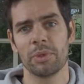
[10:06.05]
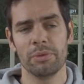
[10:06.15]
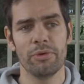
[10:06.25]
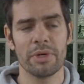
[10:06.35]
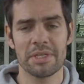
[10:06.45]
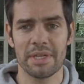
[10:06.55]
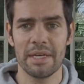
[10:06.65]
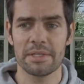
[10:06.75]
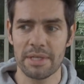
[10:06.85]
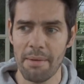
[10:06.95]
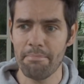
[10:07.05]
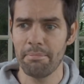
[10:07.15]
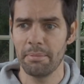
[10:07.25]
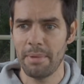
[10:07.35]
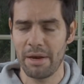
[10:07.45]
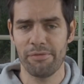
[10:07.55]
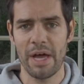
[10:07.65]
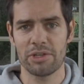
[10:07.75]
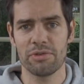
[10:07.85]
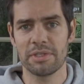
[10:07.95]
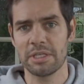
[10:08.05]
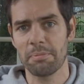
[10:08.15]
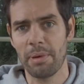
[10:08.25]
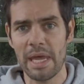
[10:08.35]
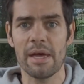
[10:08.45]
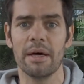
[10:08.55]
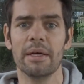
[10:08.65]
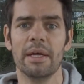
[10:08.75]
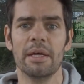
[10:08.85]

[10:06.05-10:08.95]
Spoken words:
We've already seen some manufacturers disappear